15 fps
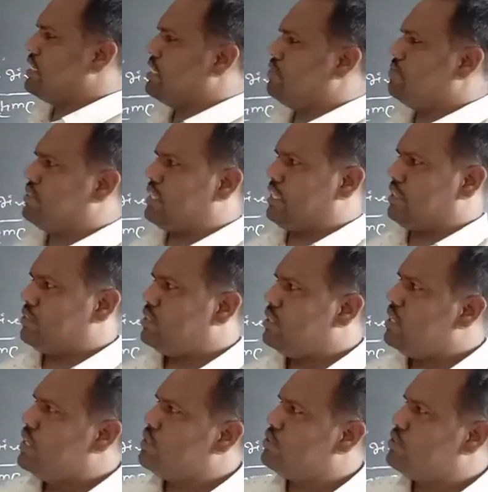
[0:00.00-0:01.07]
time. So
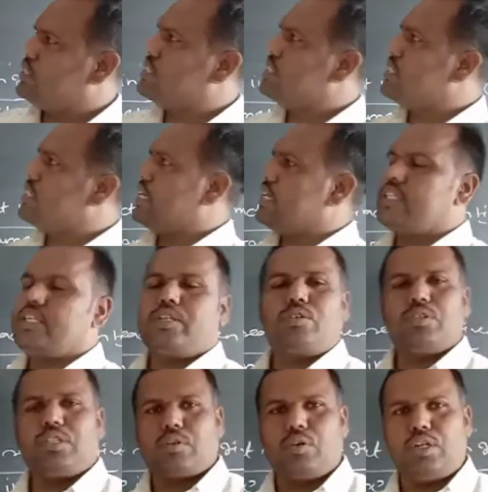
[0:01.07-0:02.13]
this is regarding to the
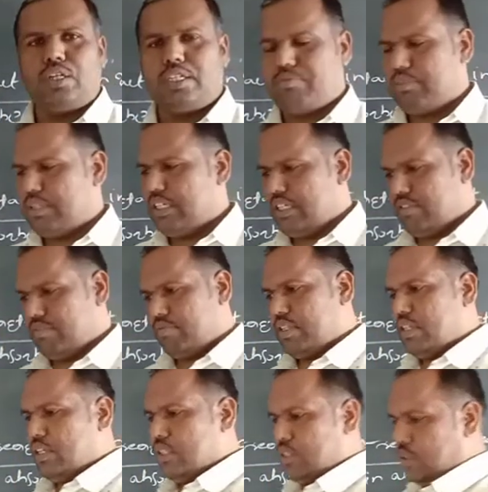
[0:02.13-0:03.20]
quantum yield.
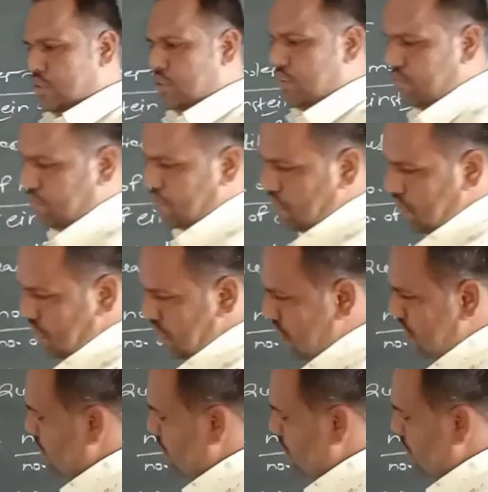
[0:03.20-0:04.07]
So the